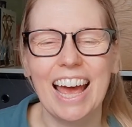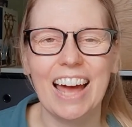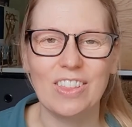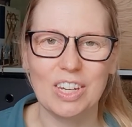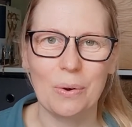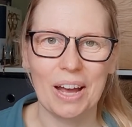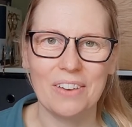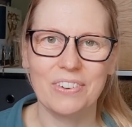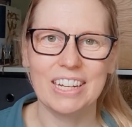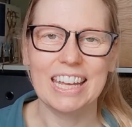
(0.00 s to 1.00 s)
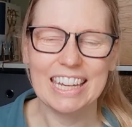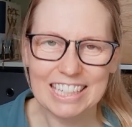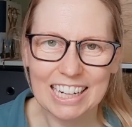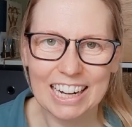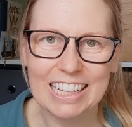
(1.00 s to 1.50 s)
and then you have an
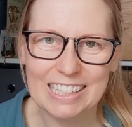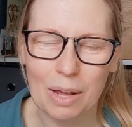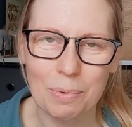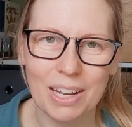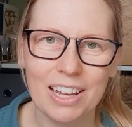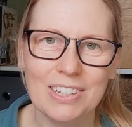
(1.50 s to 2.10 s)
internal examiner,